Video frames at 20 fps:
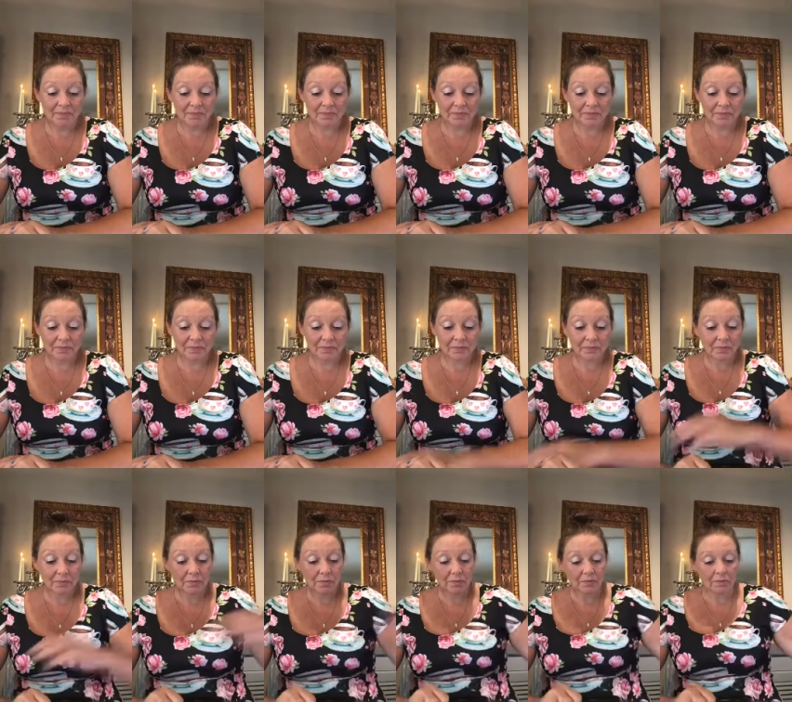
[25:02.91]
Um,
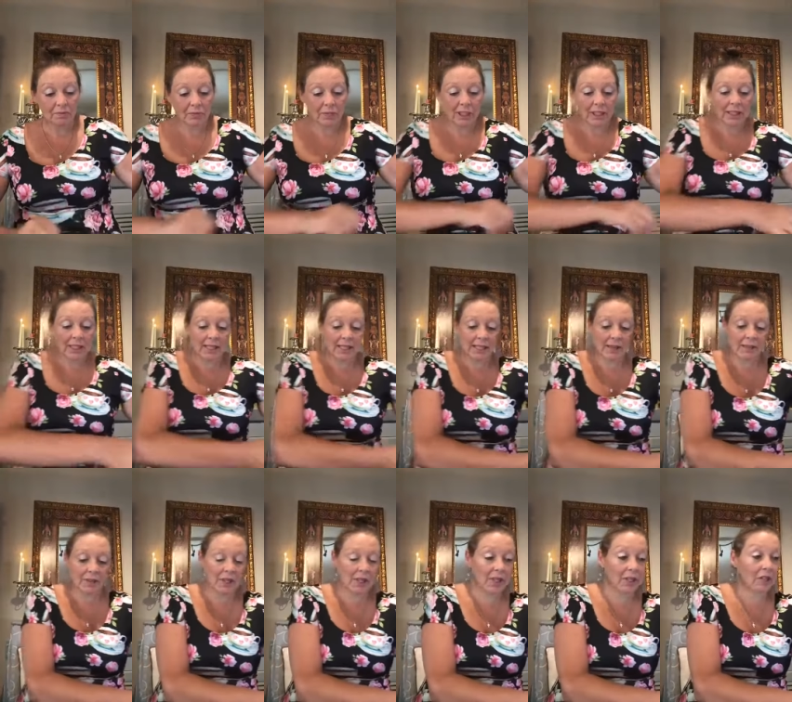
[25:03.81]

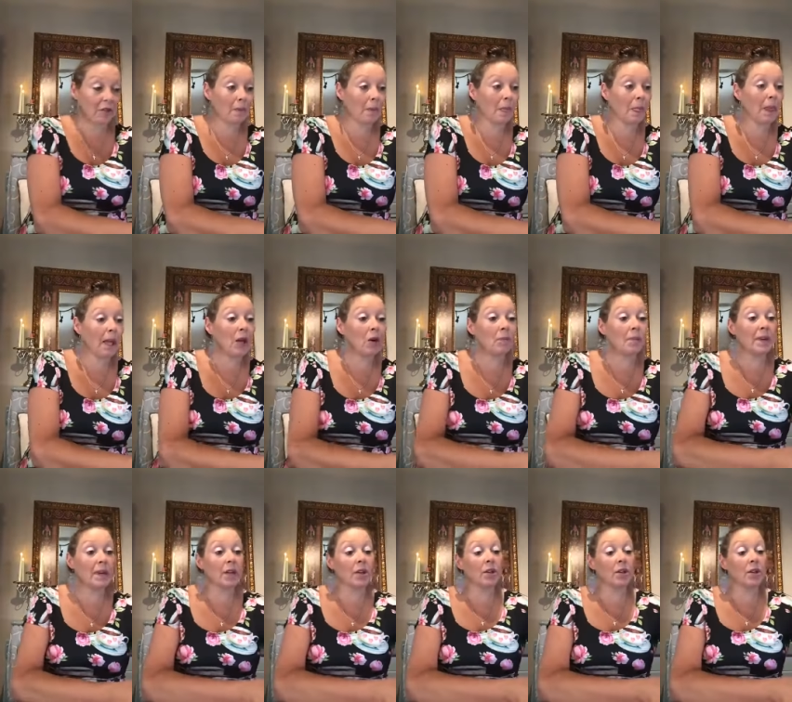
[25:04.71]
Let's have a look.